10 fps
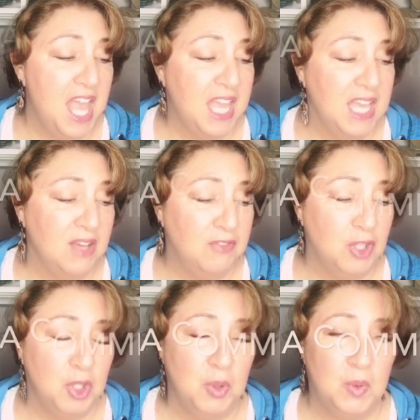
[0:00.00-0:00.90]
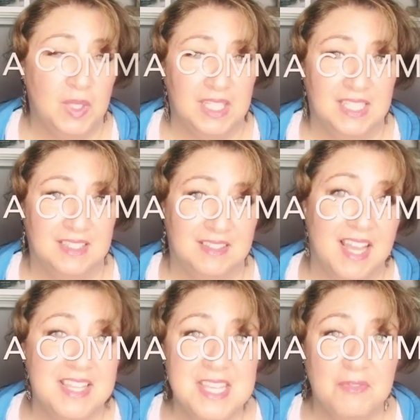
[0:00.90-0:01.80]
If you
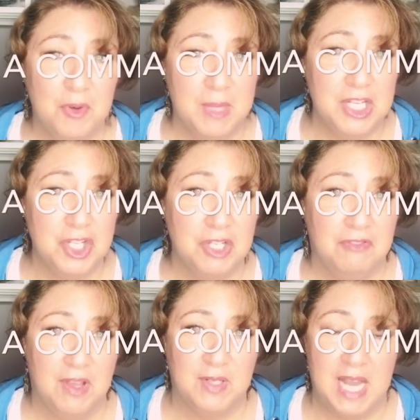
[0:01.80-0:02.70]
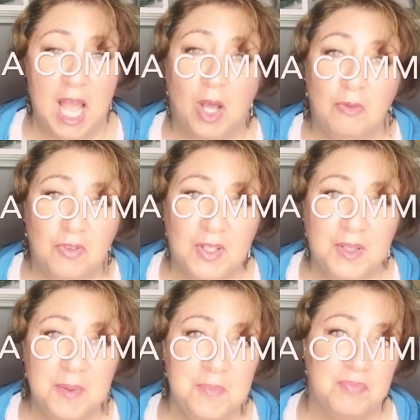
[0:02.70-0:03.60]
like the information, you found it
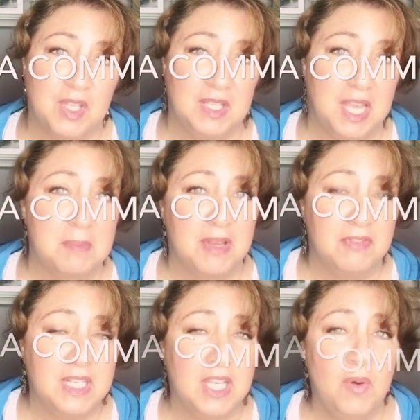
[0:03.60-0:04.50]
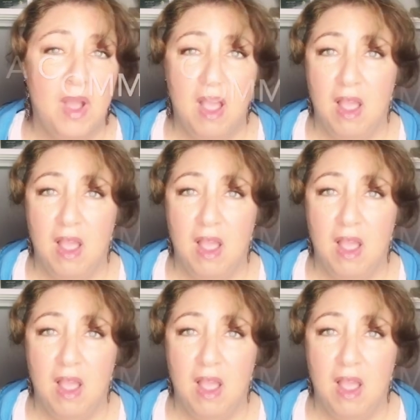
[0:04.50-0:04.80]
helpful, you like my video,